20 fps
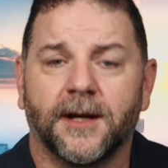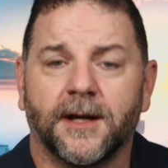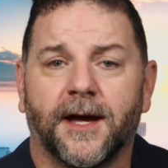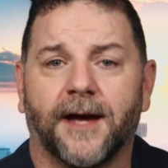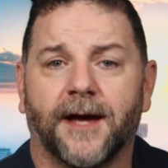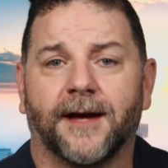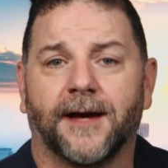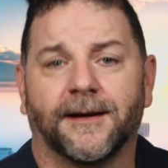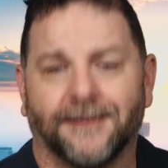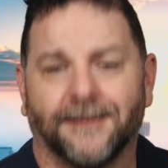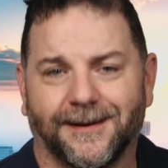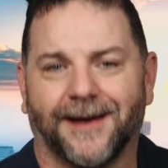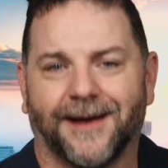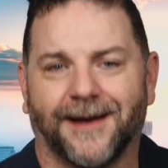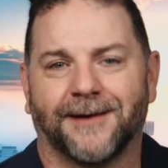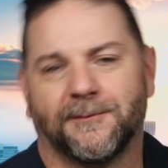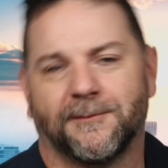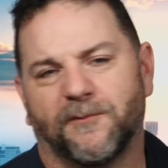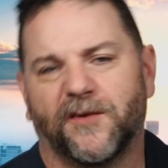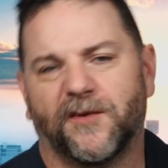
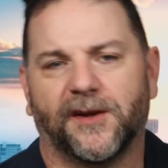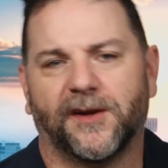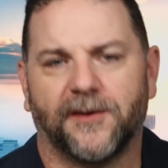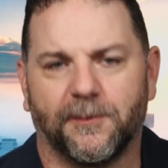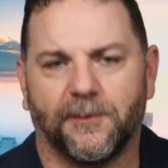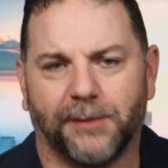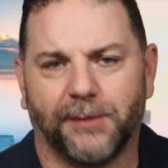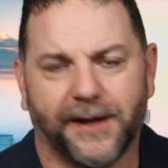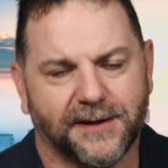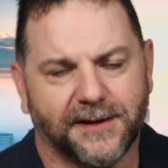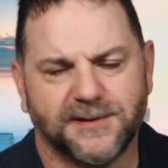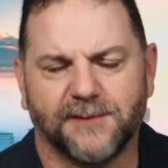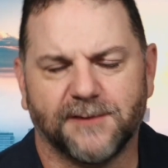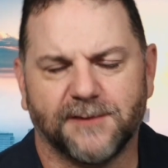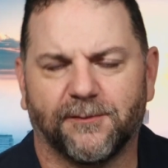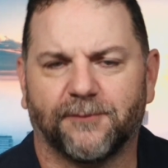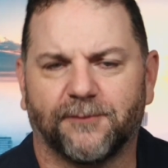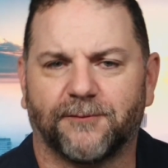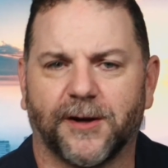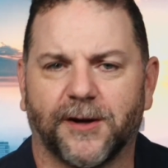Yeah, fill in the blanks, you
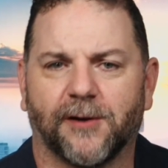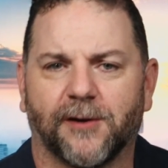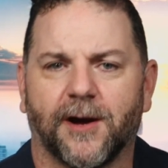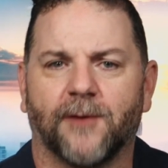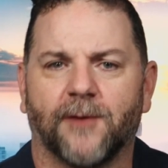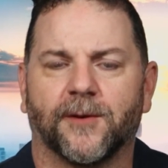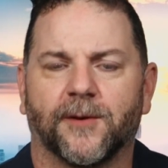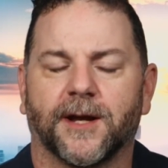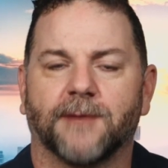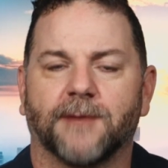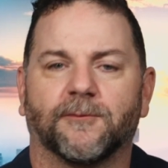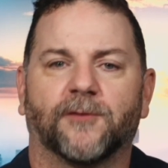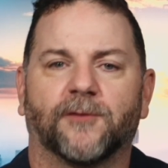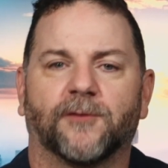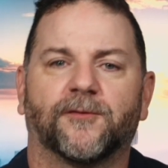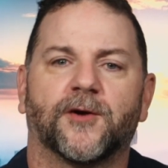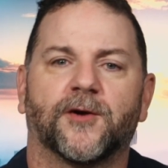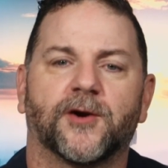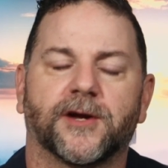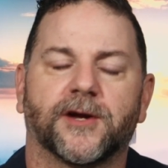figure out what I'm
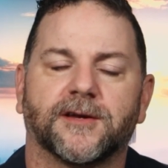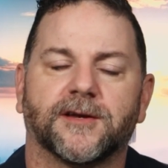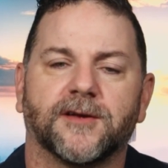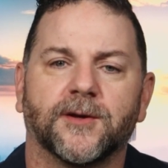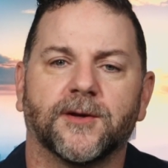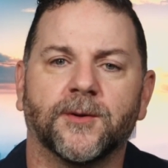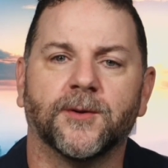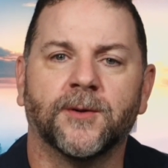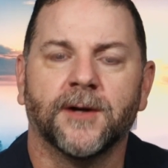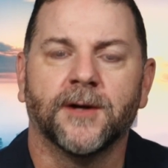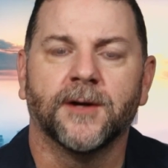referring to.